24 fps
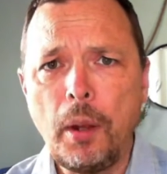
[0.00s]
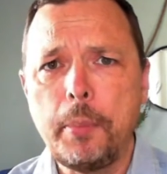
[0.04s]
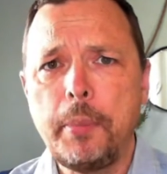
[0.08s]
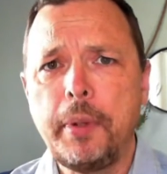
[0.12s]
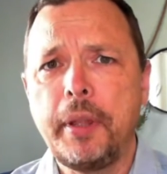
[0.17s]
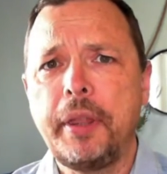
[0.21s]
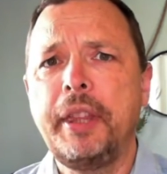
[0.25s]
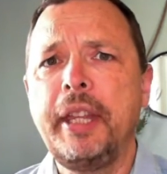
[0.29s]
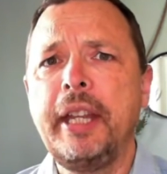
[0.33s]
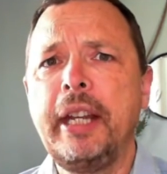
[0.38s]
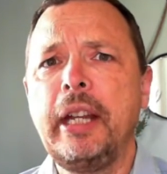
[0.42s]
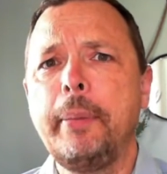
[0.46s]

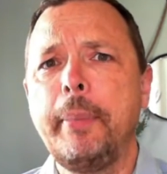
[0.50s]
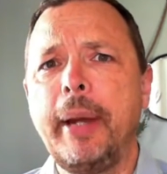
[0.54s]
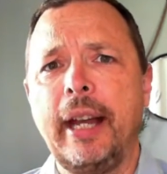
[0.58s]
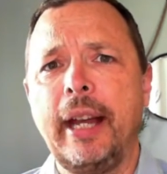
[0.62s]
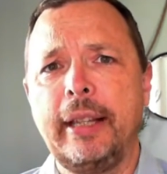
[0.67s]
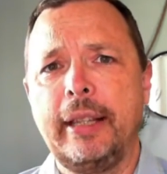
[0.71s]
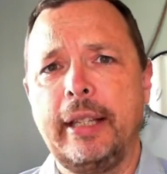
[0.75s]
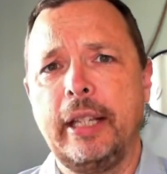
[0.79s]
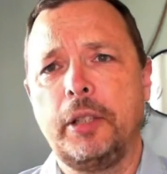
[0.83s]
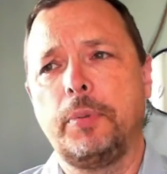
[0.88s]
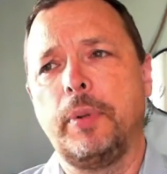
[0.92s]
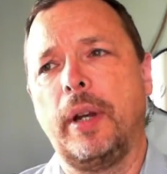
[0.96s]
But think
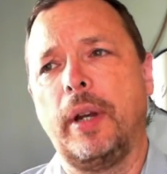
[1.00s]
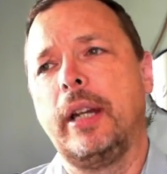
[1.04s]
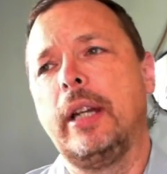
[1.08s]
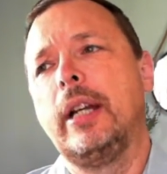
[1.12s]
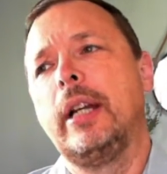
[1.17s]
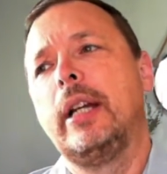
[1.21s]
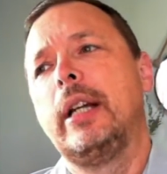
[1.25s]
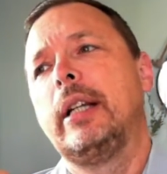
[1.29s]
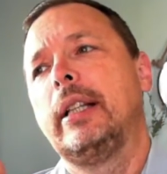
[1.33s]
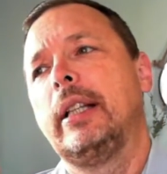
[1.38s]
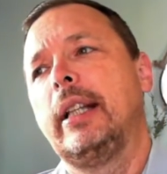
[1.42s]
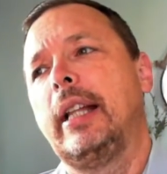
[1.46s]
about this way.
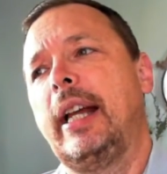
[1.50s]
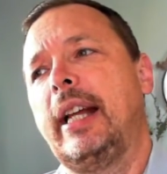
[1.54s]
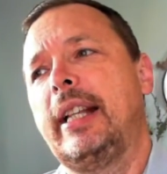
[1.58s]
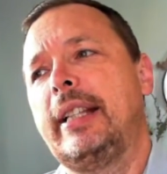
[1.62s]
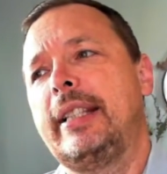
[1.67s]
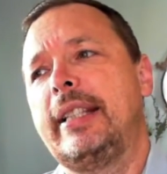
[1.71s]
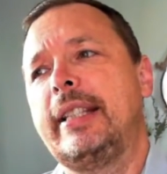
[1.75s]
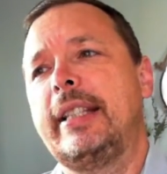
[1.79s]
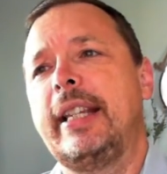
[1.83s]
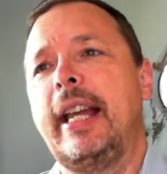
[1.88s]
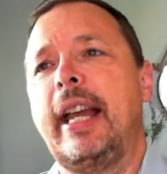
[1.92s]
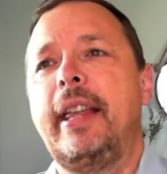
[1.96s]

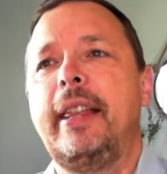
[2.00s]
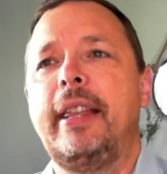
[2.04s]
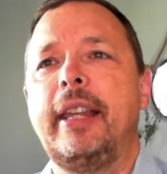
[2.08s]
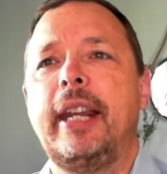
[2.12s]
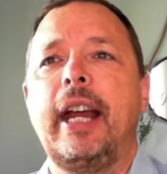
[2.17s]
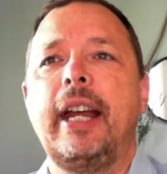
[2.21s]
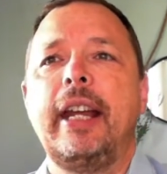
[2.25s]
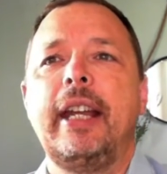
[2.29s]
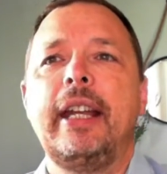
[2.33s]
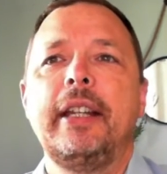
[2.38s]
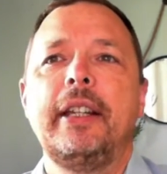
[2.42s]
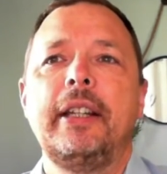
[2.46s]
Let's say that
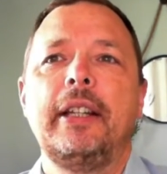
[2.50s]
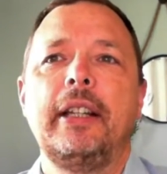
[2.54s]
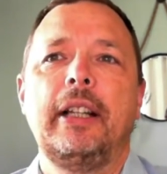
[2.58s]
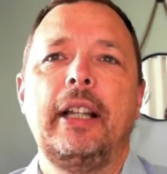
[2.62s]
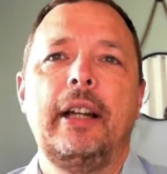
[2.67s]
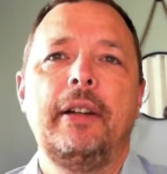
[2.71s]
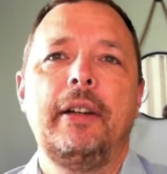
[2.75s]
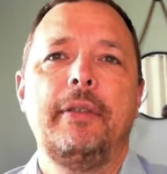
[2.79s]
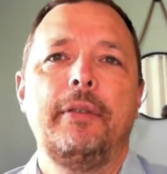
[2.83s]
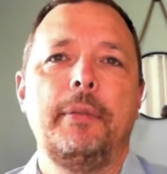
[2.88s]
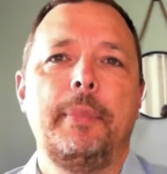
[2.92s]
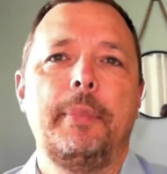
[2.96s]
I can
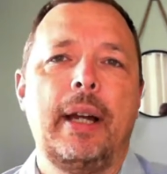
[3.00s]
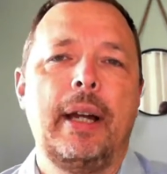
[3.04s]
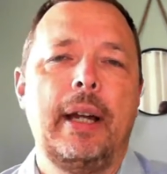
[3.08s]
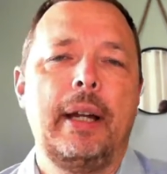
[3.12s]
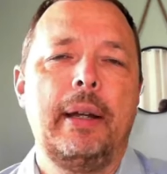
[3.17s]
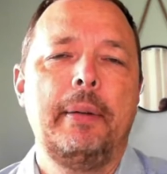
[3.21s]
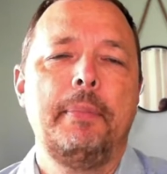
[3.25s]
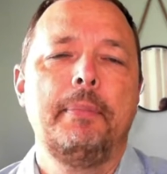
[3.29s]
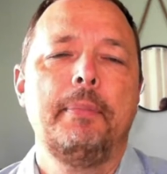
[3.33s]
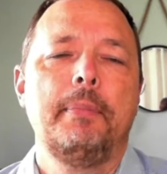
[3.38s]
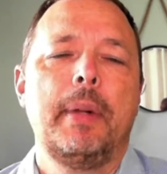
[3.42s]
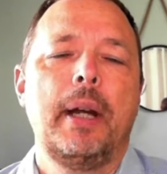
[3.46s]
deliver
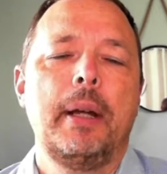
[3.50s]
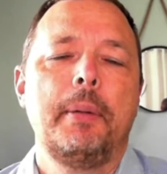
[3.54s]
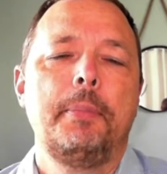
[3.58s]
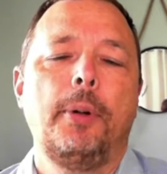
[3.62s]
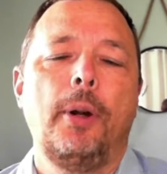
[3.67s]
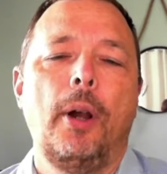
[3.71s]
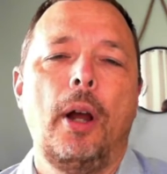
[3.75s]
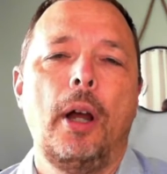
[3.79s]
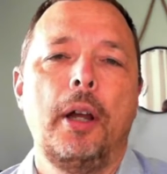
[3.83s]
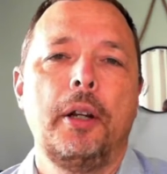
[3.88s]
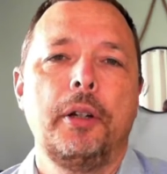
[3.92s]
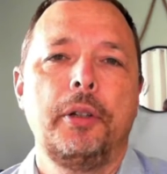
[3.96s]
my, my
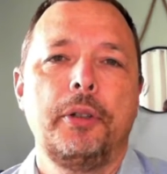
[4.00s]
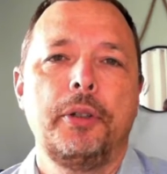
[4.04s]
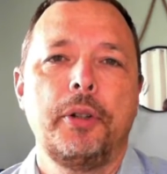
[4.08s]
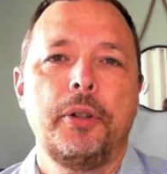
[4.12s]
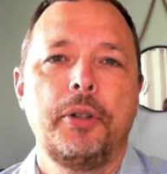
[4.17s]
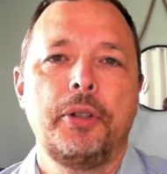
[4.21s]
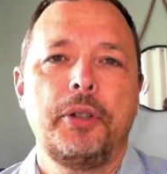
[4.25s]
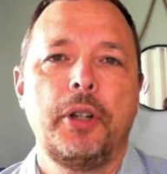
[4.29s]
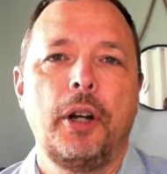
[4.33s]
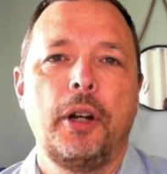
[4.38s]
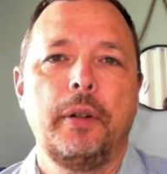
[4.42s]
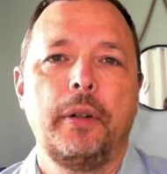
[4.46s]
product
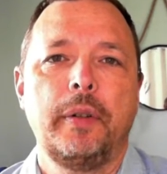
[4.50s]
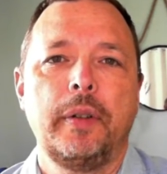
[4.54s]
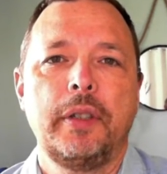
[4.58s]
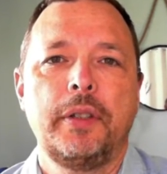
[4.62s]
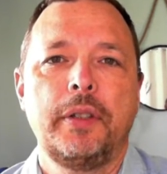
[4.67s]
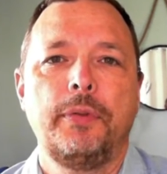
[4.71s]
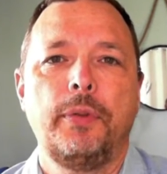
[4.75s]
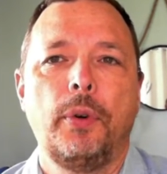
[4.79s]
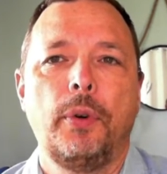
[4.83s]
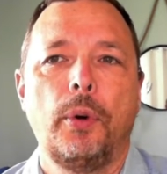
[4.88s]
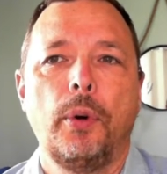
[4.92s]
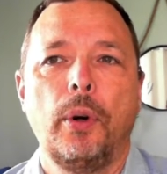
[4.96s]
or
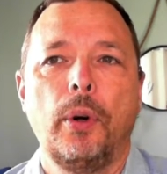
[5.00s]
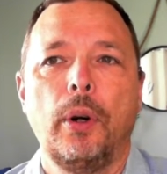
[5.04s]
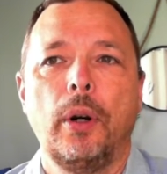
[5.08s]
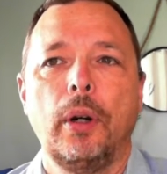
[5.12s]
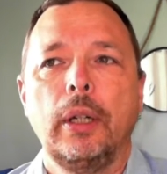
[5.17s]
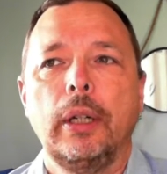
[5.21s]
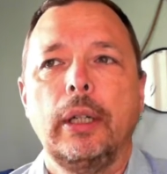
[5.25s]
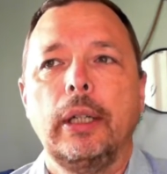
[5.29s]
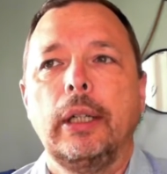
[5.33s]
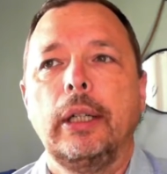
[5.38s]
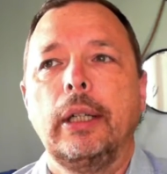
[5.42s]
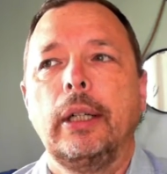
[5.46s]
service
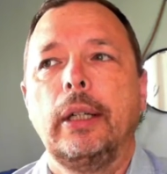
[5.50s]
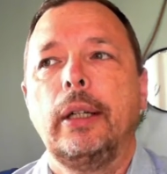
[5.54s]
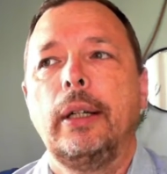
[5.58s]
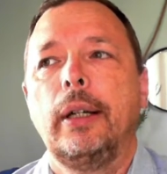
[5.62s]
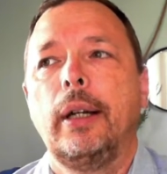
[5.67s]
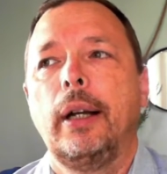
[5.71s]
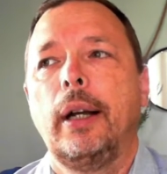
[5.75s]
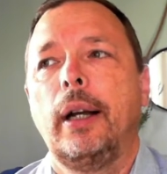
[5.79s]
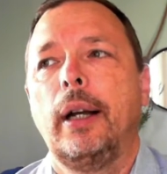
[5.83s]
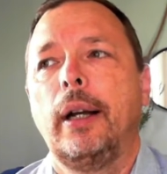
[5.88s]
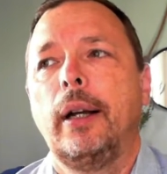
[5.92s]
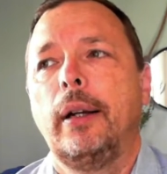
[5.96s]
for
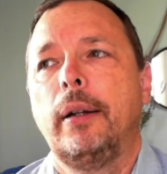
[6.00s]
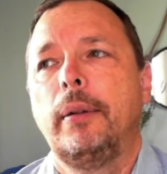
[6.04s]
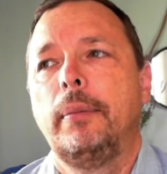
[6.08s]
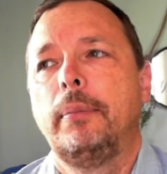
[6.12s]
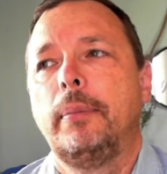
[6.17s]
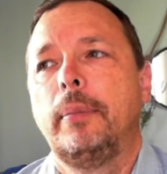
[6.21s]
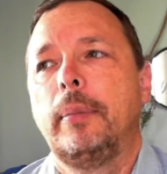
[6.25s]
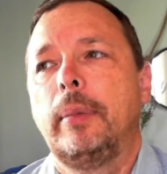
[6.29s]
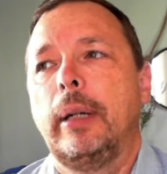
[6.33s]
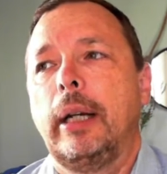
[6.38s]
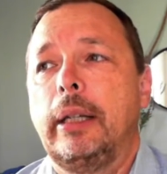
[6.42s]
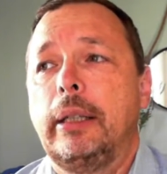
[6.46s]

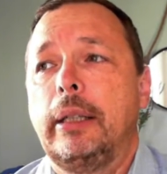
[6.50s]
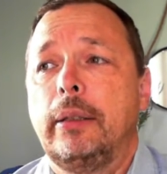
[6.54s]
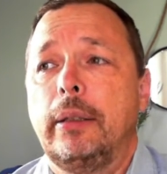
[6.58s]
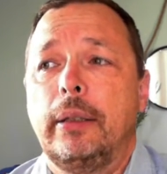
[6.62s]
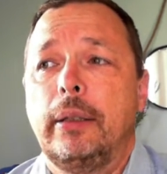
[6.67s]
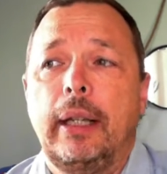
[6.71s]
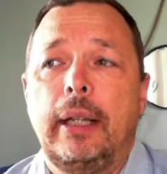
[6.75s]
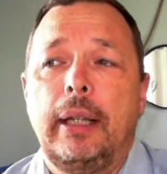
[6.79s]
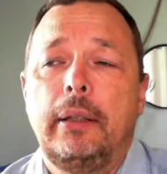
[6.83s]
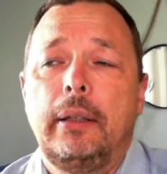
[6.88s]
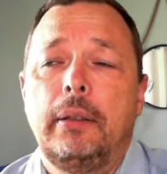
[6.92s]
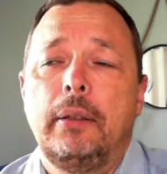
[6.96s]
um,
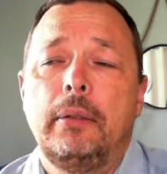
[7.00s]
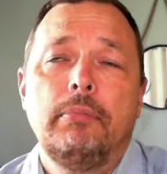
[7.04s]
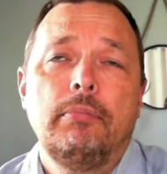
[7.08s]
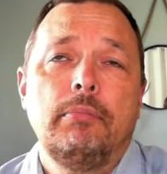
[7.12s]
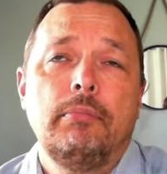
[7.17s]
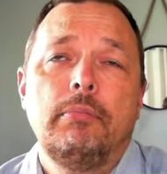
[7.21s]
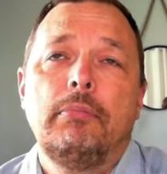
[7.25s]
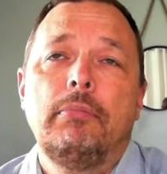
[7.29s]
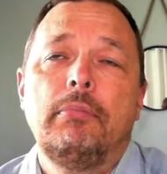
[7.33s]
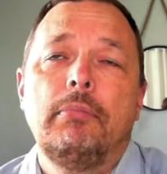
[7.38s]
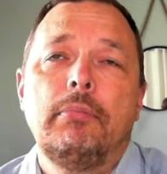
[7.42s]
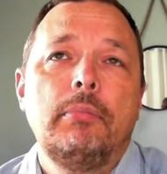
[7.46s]

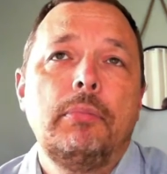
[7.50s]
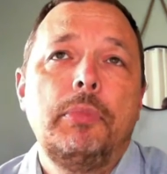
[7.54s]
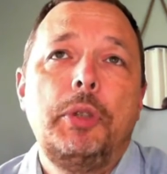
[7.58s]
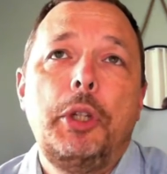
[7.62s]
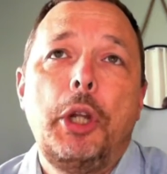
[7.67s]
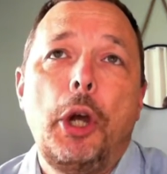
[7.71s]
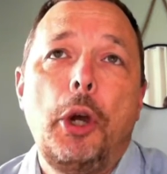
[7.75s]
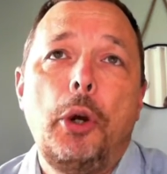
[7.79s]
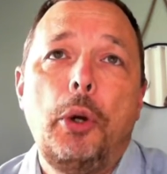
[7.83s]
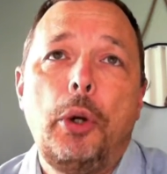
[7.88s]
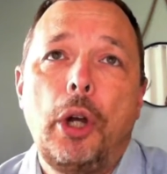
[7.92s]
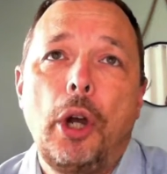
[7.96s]

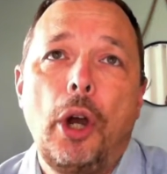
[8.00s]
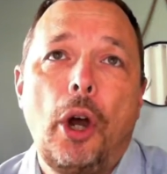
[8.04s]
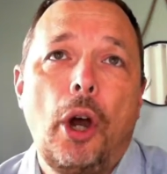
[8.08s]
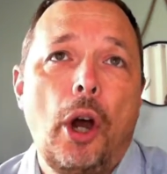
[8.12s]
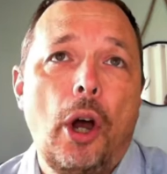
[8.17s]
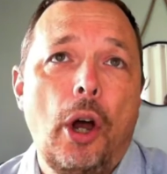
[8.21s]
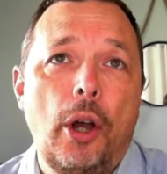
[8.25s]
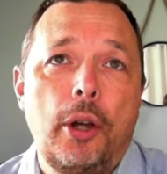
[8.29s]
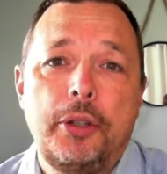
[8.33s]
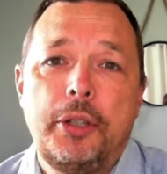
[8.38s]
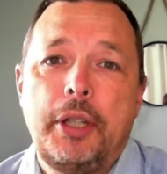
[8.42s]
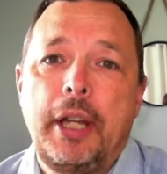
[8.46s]
no
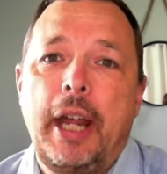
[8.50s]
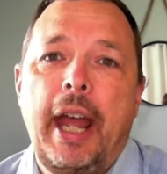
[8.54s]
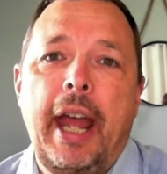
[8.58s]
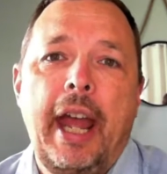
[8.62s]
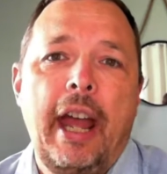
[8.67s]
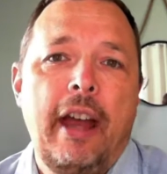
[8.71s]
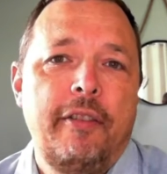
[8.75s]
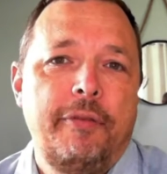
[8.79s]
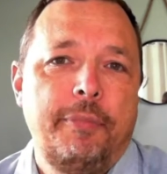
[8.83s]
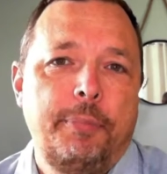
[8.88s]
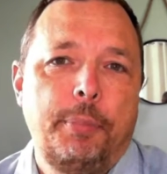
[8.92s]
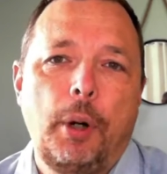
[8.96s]
cost,
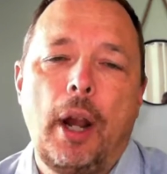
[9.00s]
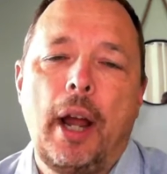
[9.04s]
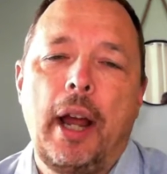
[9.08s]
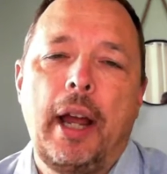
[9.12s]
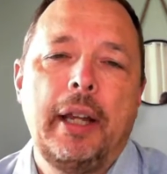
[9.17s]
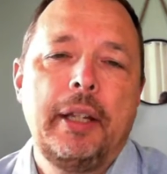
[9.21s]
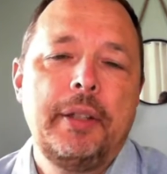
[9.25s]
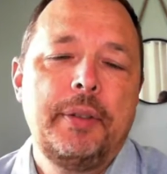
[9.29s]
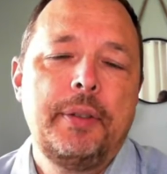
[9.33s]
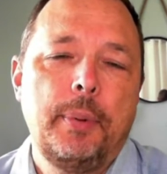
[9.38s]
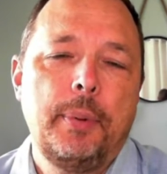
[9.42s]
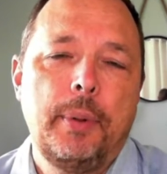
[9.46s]
half
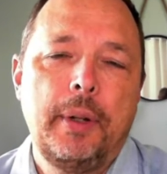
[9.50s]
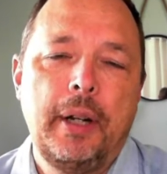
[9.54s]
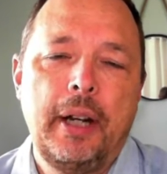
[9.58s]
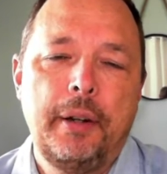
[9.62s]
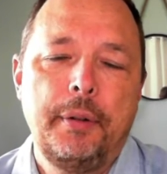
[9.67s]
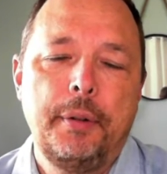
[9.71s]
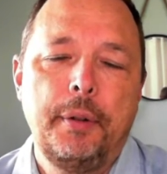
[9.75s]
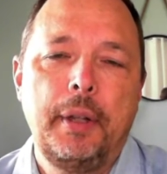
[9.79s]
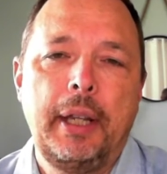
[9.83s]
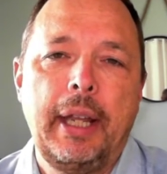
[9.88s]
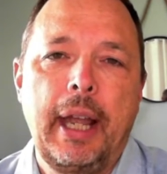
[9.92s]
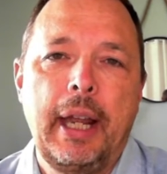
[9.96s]
price,
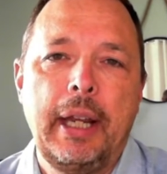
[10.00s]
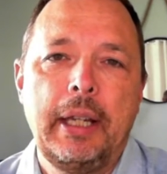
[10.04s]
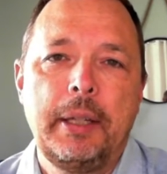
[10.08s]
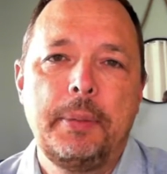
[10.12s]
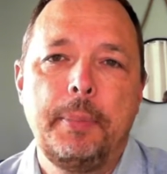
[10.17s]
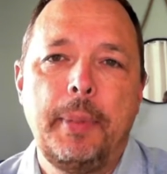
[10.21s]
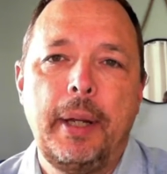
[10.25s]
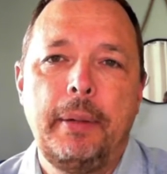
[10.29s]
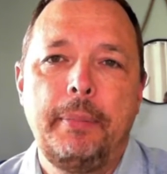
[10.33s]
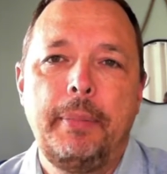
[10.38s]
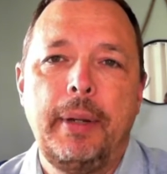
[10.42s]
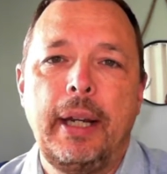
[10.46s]
whatever the
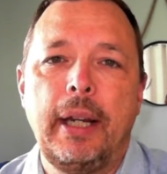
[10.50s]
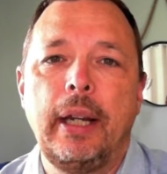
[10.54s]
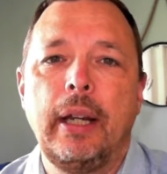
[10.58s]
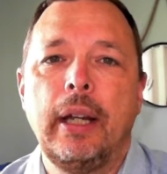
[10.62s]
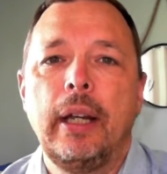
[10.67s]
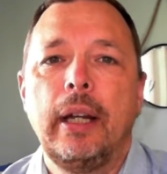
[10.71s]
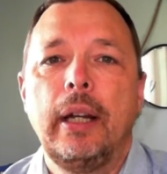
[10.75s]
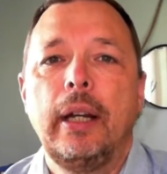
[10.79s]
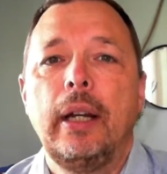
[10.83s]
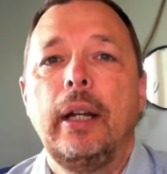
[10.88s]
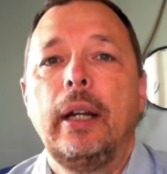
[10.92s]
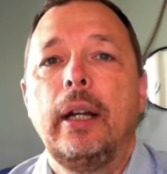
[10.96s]
case may
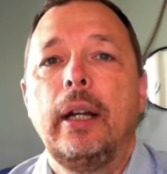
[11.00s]
be.